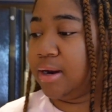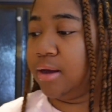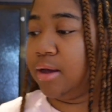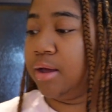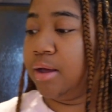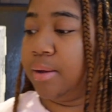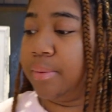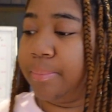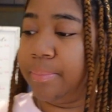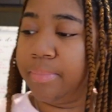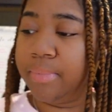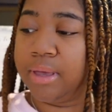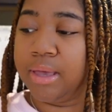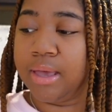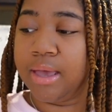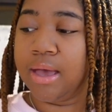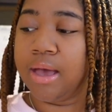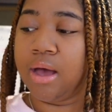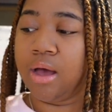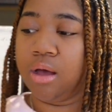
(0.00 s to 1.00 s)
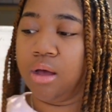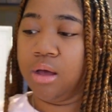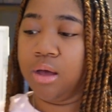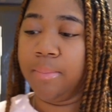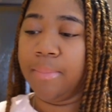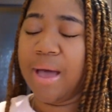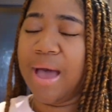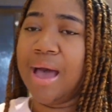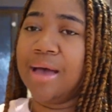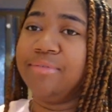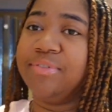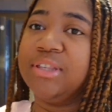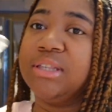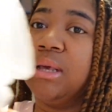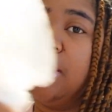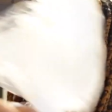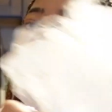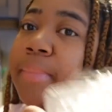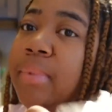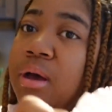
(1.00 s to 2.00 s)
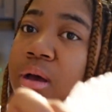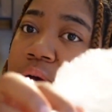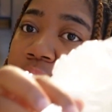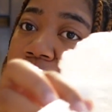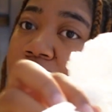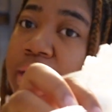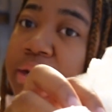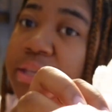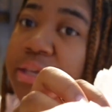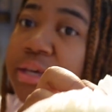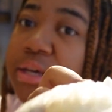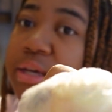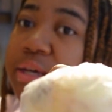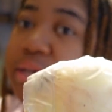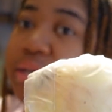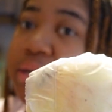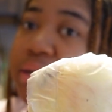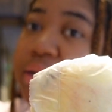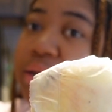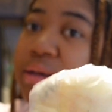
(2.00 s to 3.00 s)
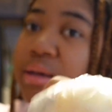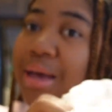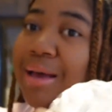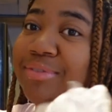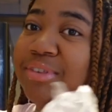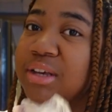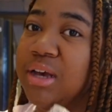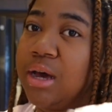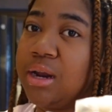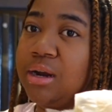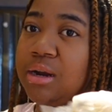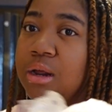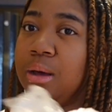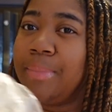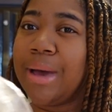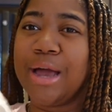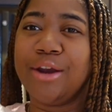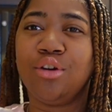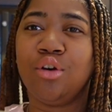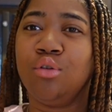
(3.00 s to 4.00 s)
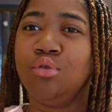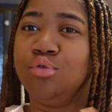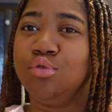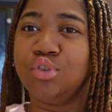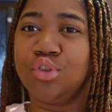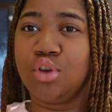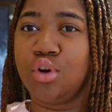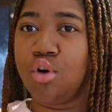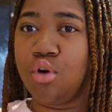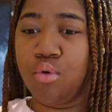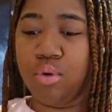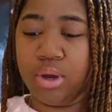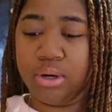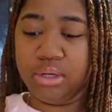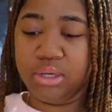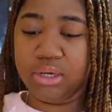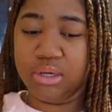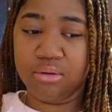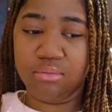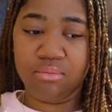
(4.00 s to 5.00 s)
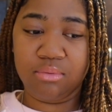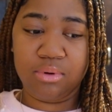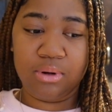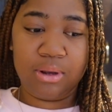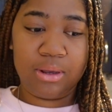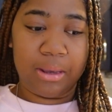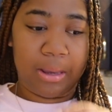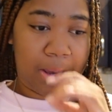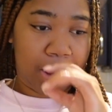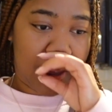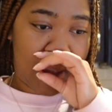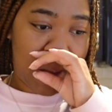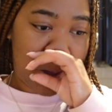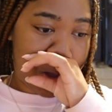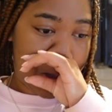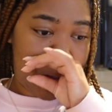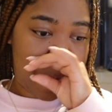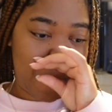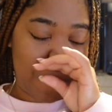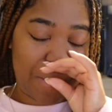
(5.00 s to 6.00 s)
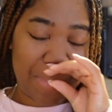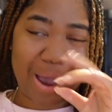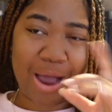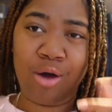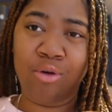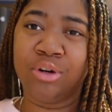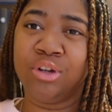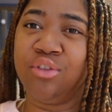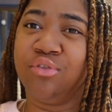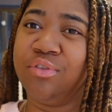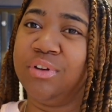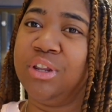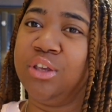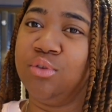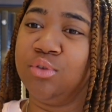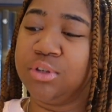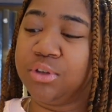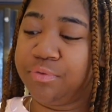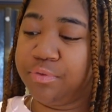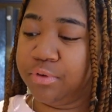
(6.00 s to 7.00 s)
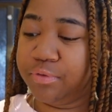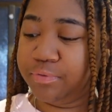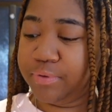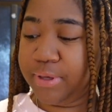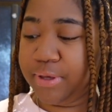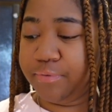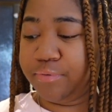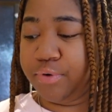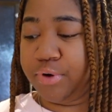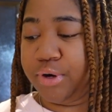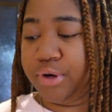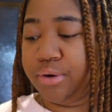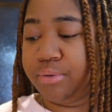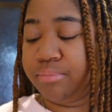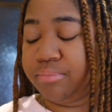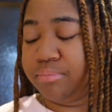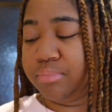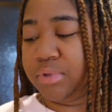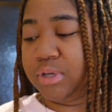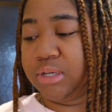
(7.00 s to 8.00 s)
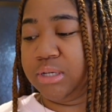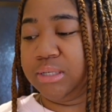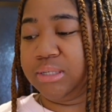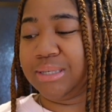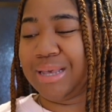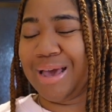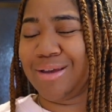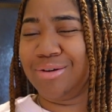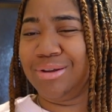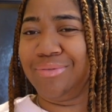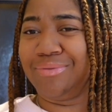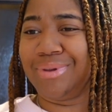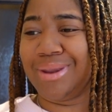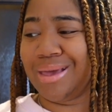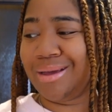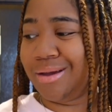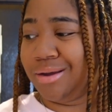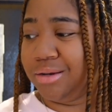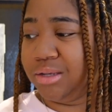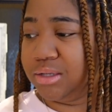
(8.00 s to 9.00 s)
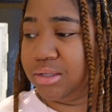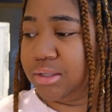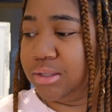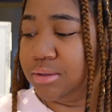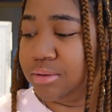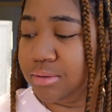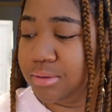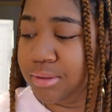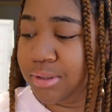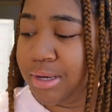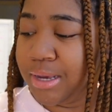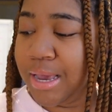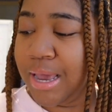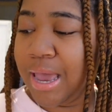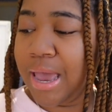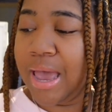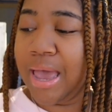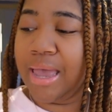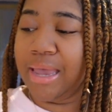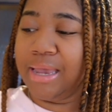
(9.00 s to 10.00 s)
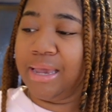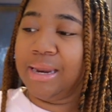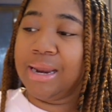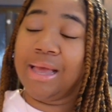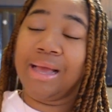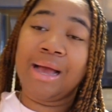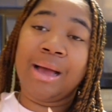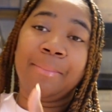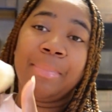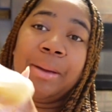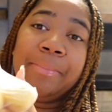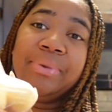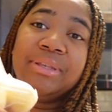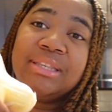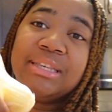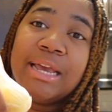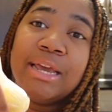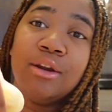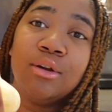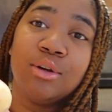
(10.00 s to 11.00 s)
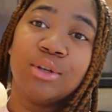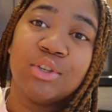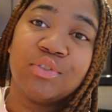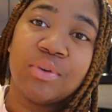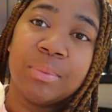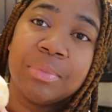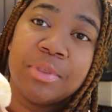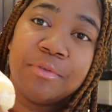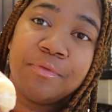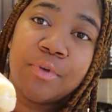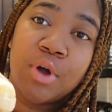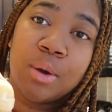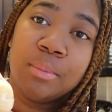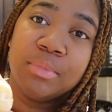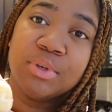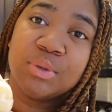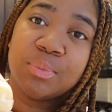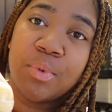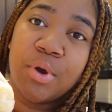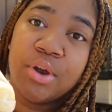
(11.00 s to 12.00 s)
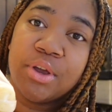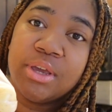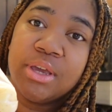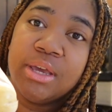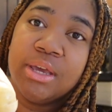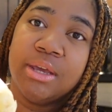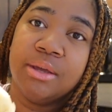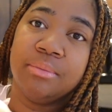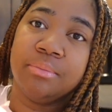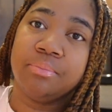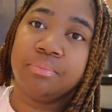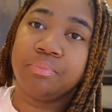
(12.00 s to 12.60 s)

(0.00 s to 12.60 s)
up. I have some onion, have to cut it up. I don't use the whole onion. I only really use it for flavor because I don't even like onions. And I got my potatoes from the farmer's market.